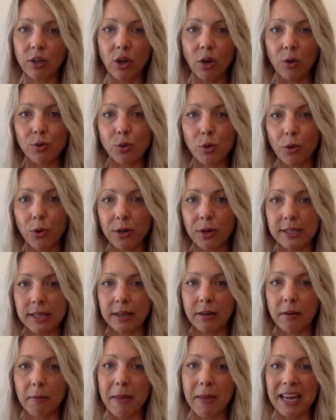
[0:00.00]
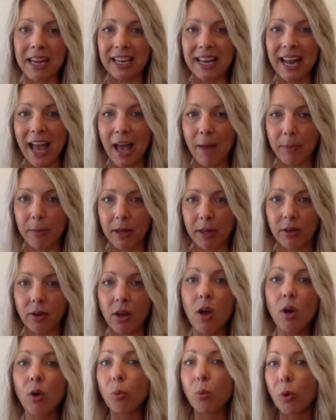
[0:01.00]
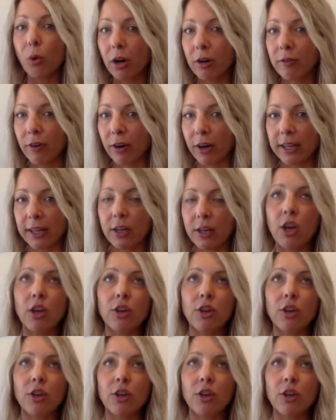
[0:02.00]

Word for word: go towards it, make it happen, work for it,